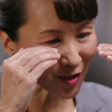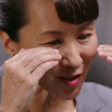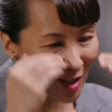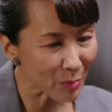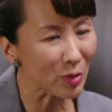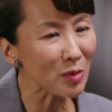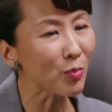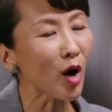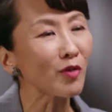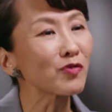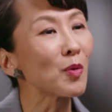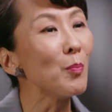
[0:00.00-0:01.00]
stumbling
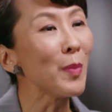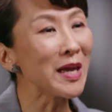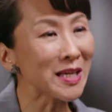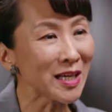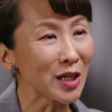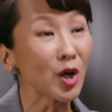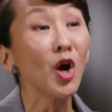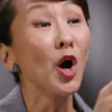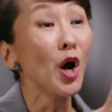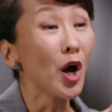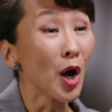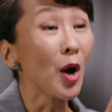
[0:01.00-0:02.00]
block for making
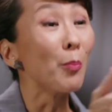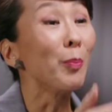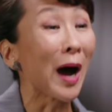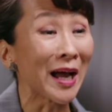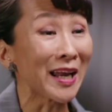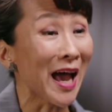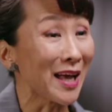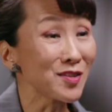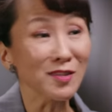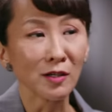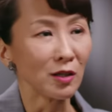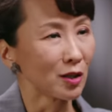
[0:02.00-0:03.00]

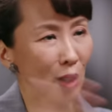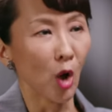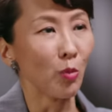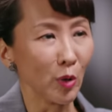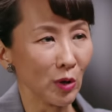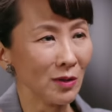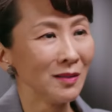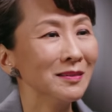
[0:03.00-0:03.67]
Binance global?